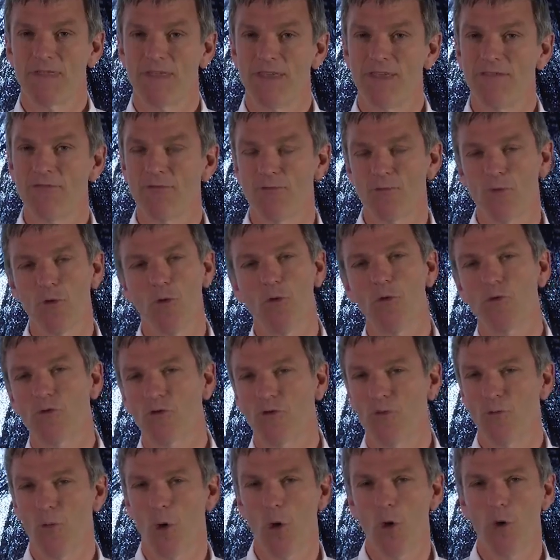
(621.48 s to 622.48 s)
These are all
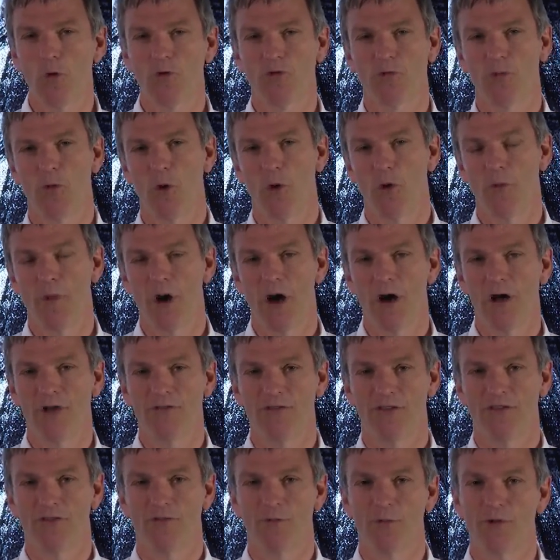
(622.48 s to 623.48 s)
small
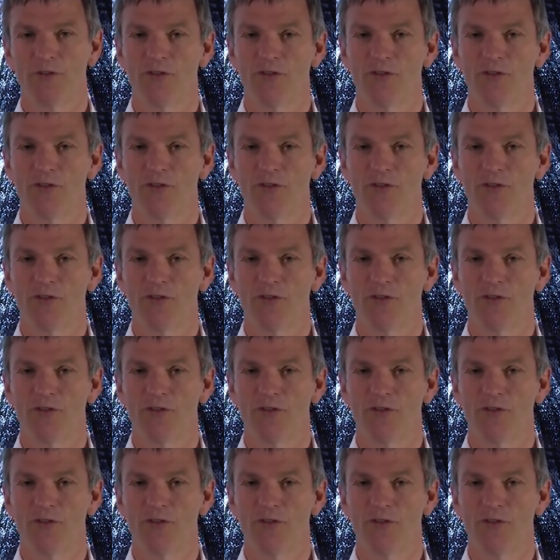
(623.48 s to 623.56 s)
margins,